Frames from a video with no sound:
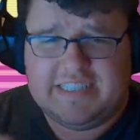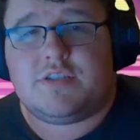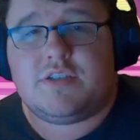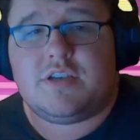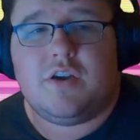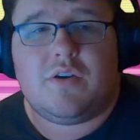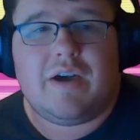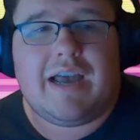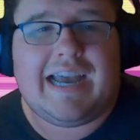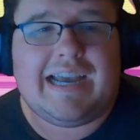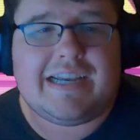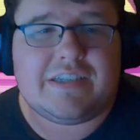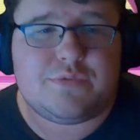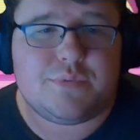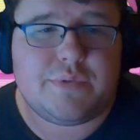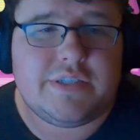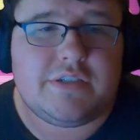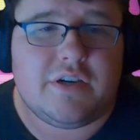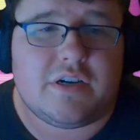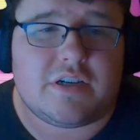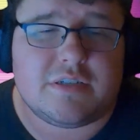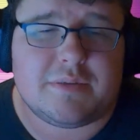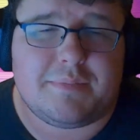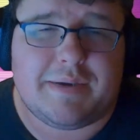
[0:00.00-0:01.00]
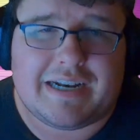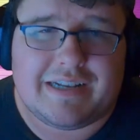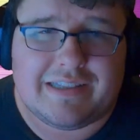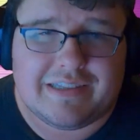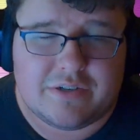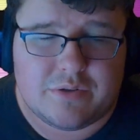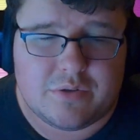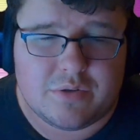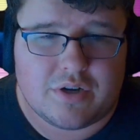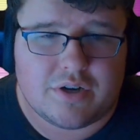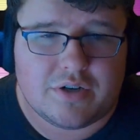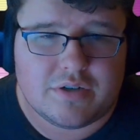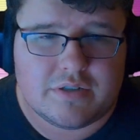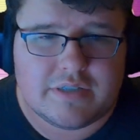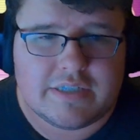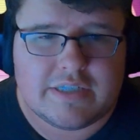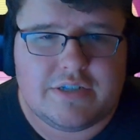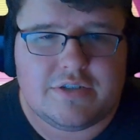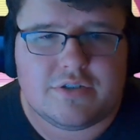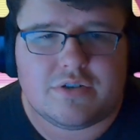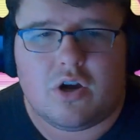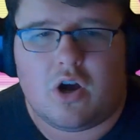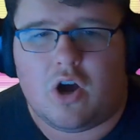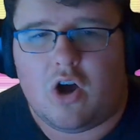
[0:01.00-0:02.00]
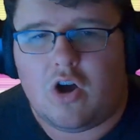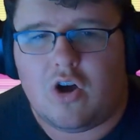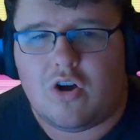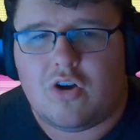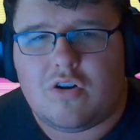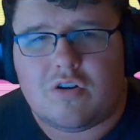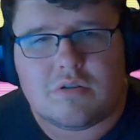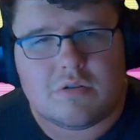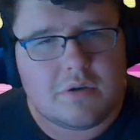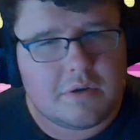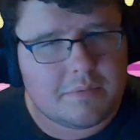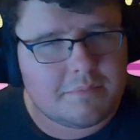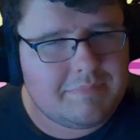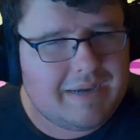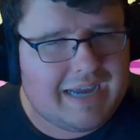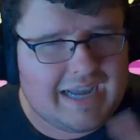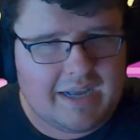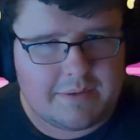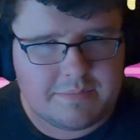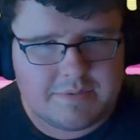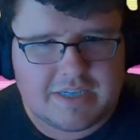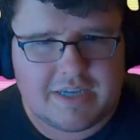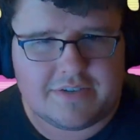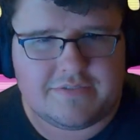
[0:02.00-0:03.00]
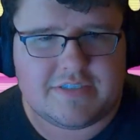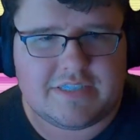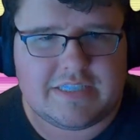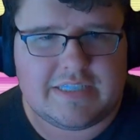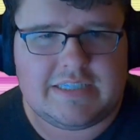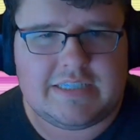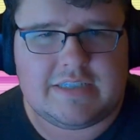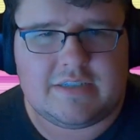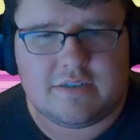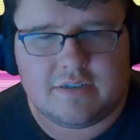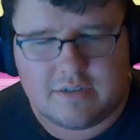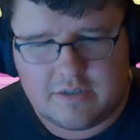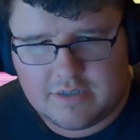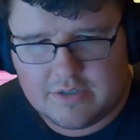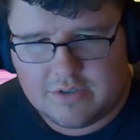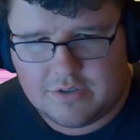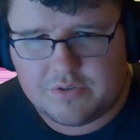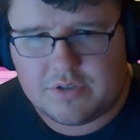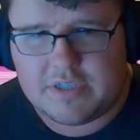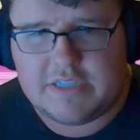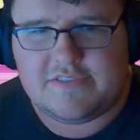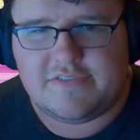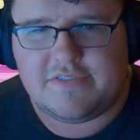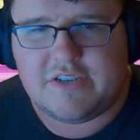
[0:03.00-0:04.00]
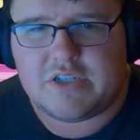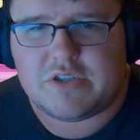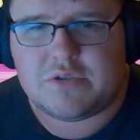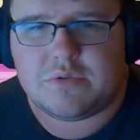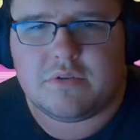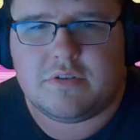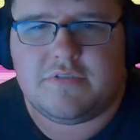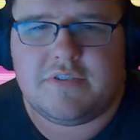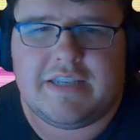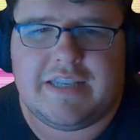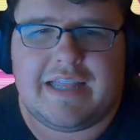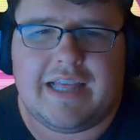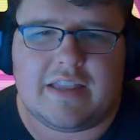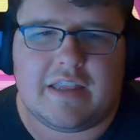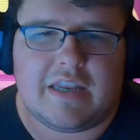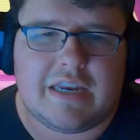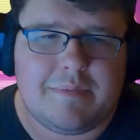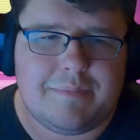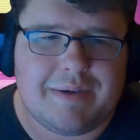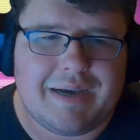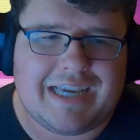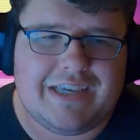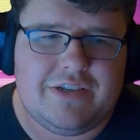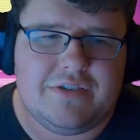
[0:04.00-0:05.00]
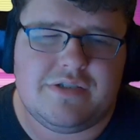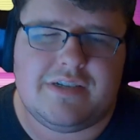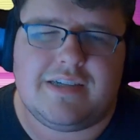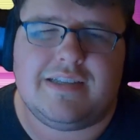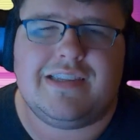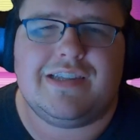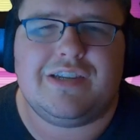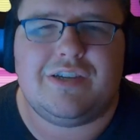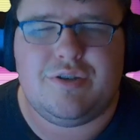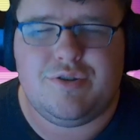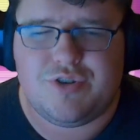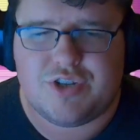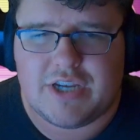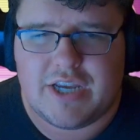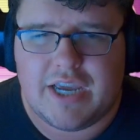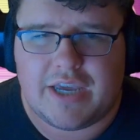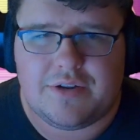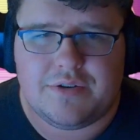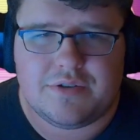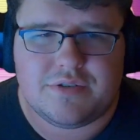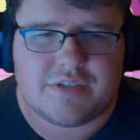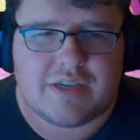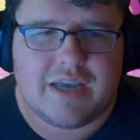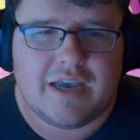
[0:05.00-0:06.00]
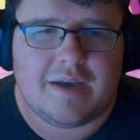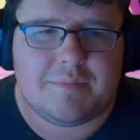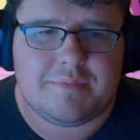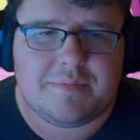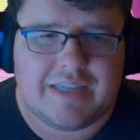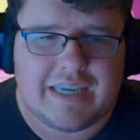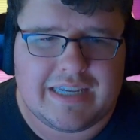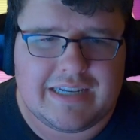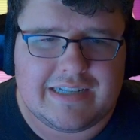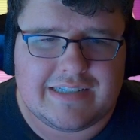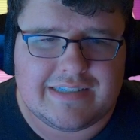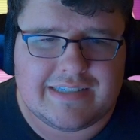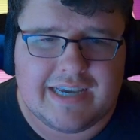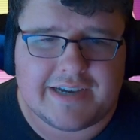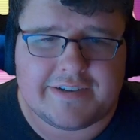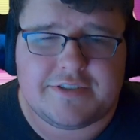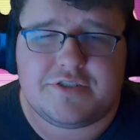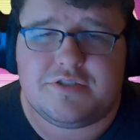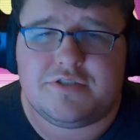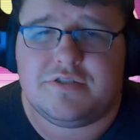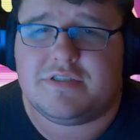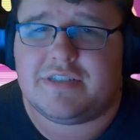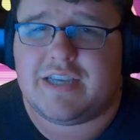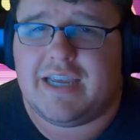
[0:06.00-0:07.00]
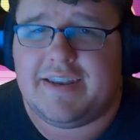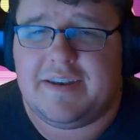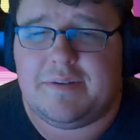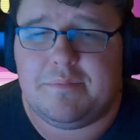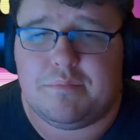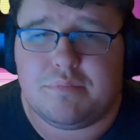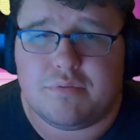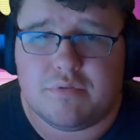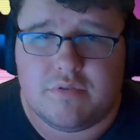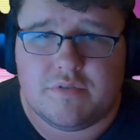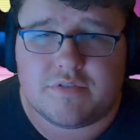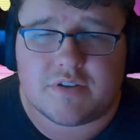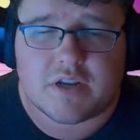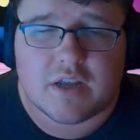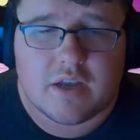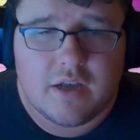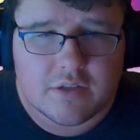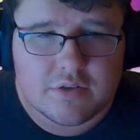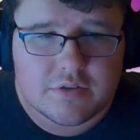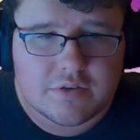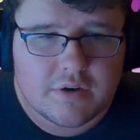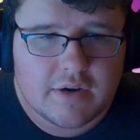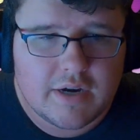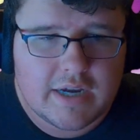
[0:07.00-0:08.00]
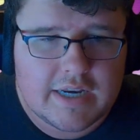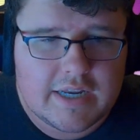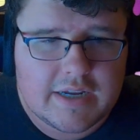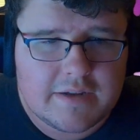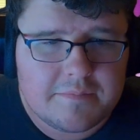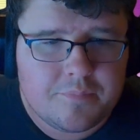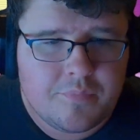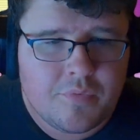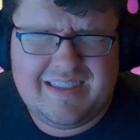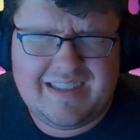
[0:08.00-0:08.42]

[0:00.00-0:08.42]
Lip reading: So as we talked about a little earlier, all maps have seen increased visual fidelity by using the new shaders, updated textures, and improved color grading.